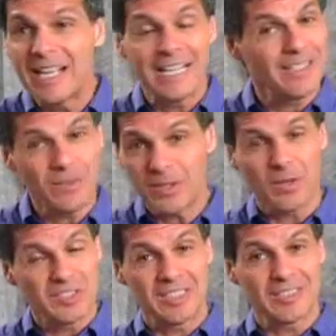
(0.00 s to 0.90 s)
You don't
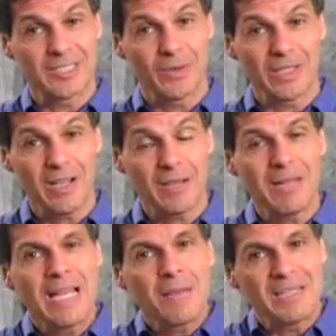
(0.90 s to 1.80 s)
notice that it's going on,
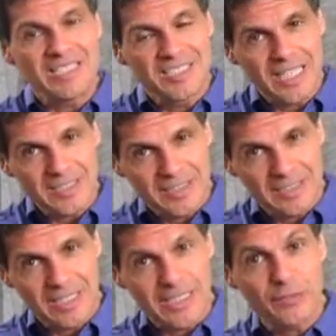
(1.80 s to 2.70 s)
but it sets the
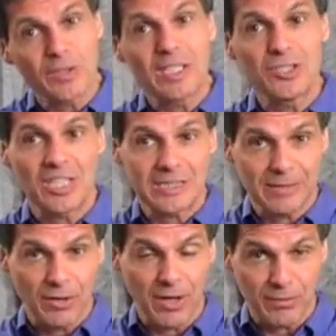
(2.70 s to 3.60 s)
stage for congestive
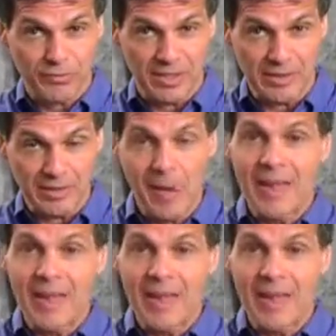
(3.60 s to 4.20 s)
heart failure.